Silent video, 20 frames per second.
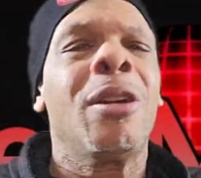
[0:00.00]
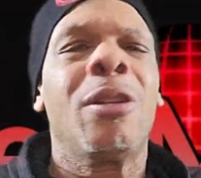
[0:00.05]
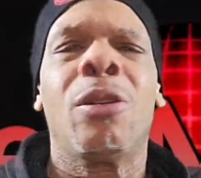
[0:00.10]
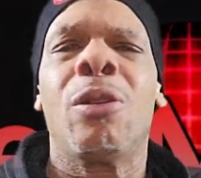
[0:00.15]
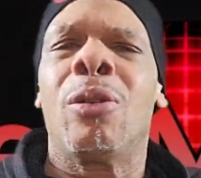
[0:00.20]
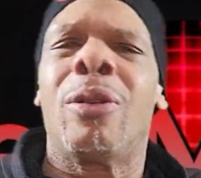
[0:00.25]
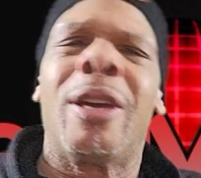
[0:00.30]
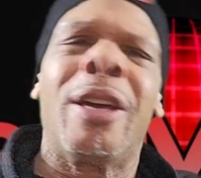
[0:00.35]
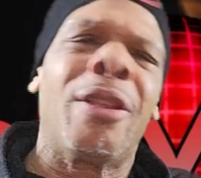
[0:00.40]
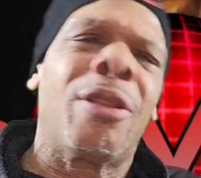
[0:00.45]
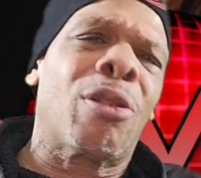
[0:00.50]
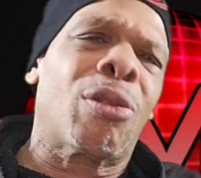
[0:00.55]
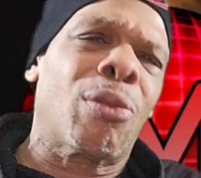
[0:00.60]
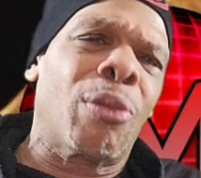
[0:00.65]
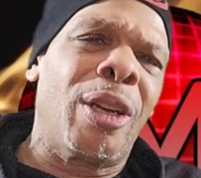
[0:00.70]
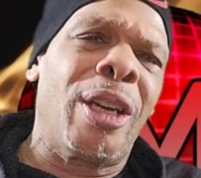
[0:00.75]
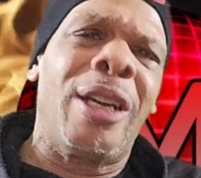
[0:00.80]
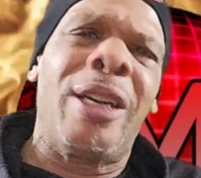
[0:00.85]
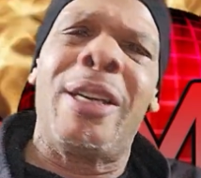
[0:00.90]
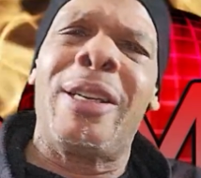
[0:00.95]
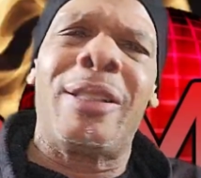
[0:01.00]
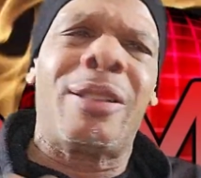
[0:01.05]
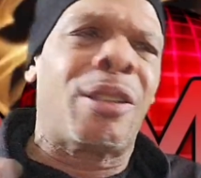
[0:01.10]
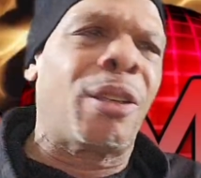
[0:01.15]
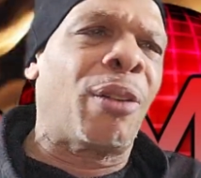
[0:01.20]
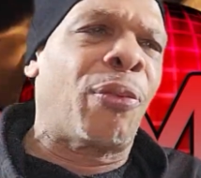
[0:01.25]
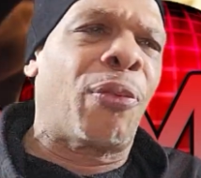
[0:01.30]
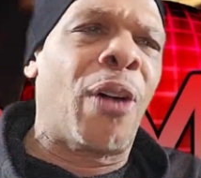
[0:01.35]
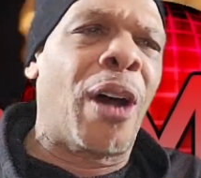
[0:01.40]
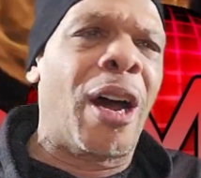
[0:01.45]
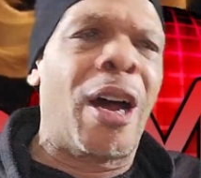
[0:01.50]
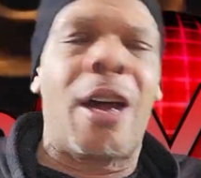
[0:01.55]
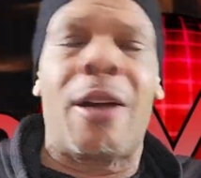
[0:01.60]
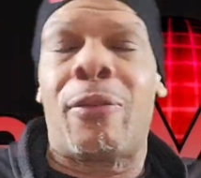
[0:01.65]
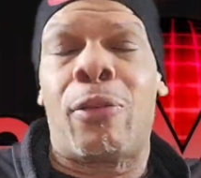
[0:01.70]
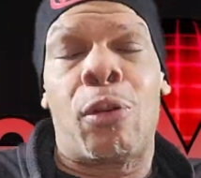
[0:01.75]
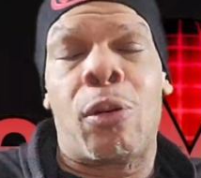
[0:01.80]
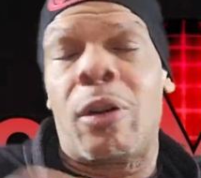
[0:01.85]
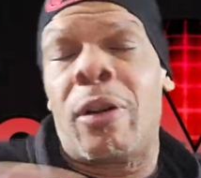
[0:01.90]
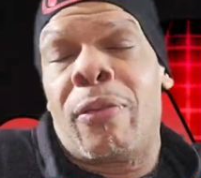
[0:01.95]
you get three to
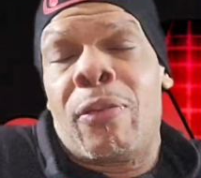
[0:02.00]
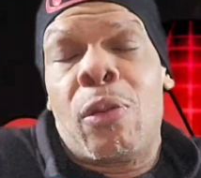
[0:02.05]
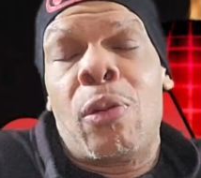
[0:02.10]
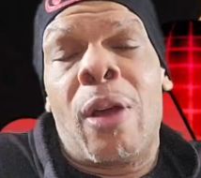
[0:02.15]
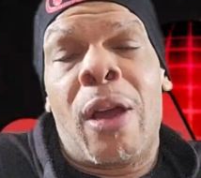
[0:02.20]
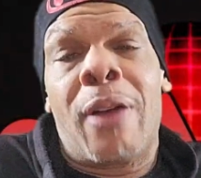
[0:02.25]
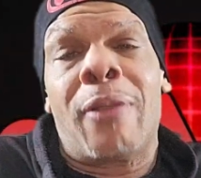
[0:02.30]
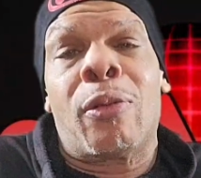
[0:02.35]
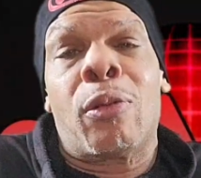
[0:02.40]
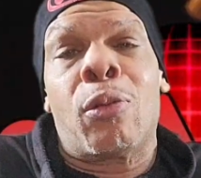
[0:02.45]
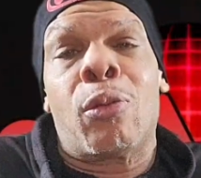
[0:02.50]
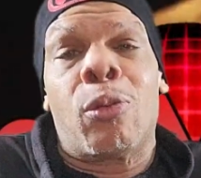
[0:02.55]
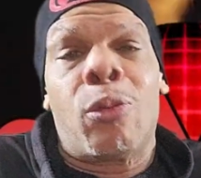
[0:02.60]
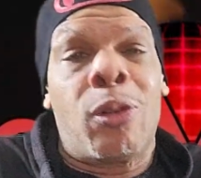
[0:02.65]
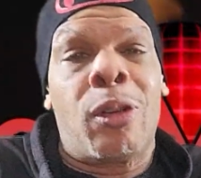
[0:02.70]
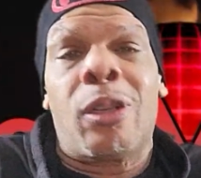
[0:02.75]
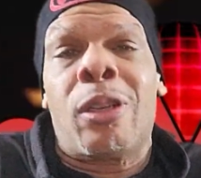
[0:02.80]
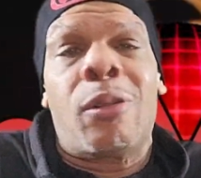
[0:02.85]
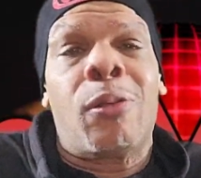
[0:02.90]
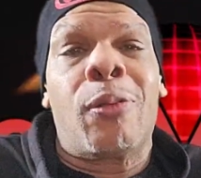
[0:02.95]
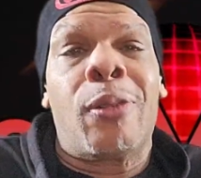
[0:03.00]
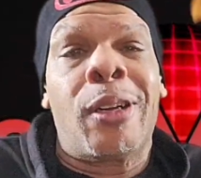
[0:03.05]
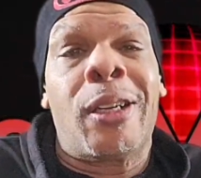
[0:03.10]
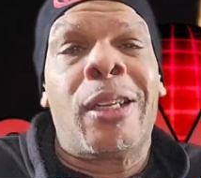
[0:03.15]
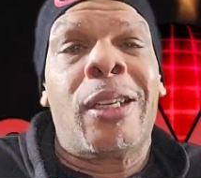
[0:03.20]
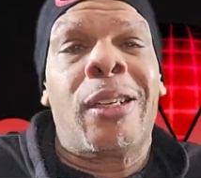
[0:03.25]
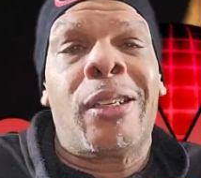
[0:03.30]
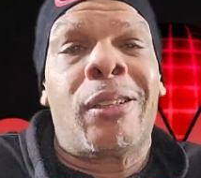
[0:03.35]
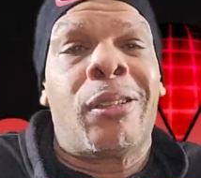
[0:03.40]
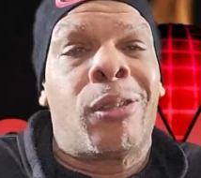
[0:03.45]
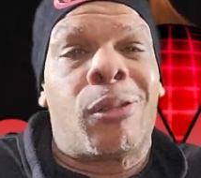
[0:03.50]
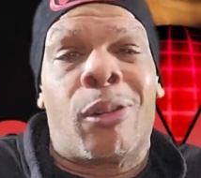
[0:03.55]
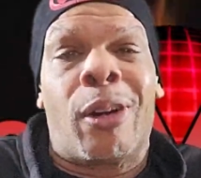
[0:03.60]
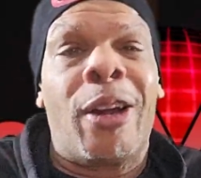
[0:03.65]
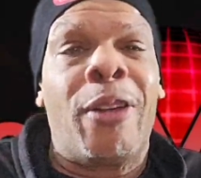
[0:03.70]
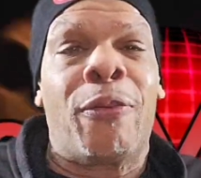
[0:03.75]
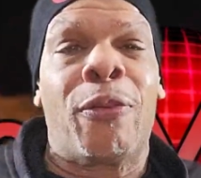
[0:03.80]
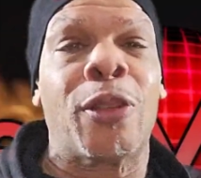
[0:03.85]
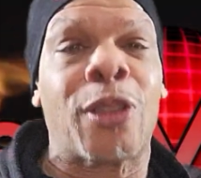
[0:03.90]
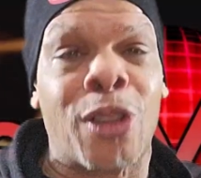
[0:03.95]
five, or if you have a really, really
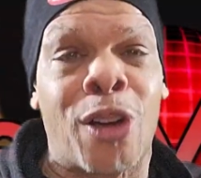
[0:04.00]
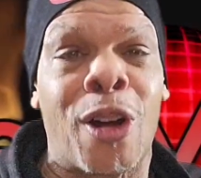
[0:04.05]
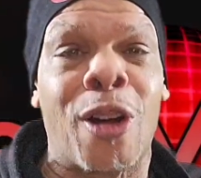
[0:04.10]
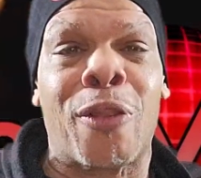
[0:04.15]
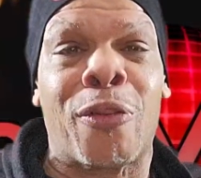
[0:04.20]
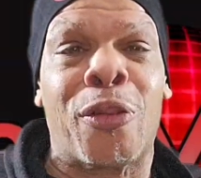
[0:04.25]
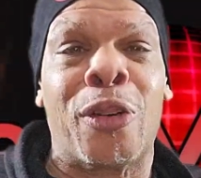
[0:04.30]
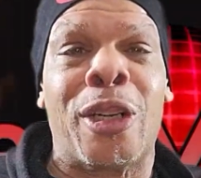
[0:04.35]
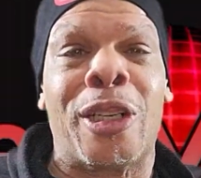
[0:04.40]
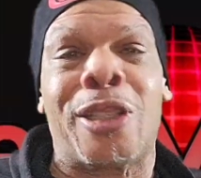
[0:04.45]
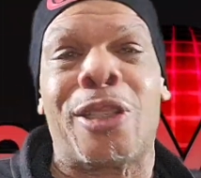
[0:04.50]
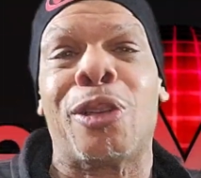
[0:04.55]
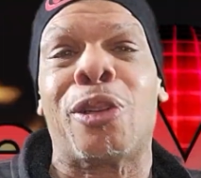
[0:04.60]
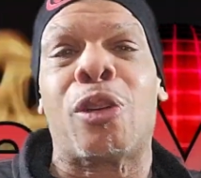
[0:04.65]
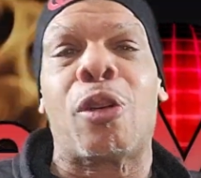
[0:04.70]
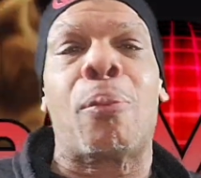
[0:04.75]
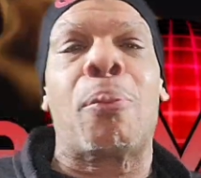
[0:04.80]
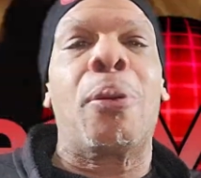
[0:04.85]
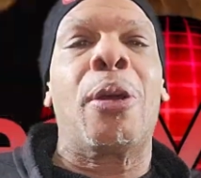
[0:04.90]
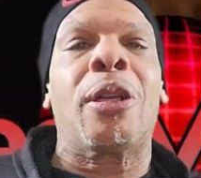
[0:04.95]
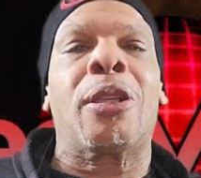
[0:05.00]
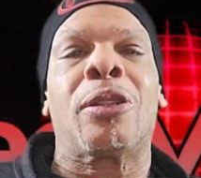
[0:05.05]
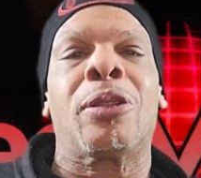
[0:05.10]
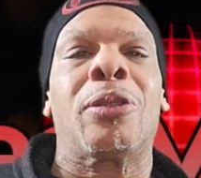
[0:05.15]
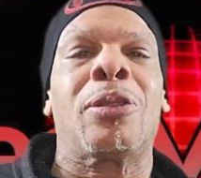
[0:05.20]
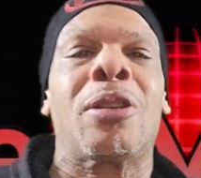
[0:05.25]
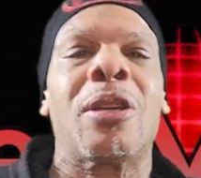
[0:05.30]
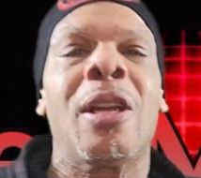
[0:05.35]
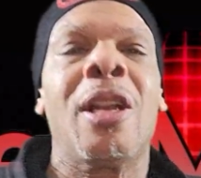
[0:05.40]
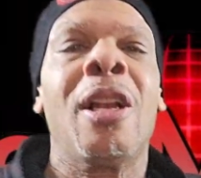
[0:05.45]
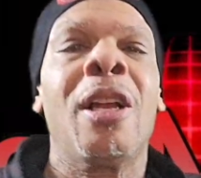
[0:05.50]
great photographer that took your pictures,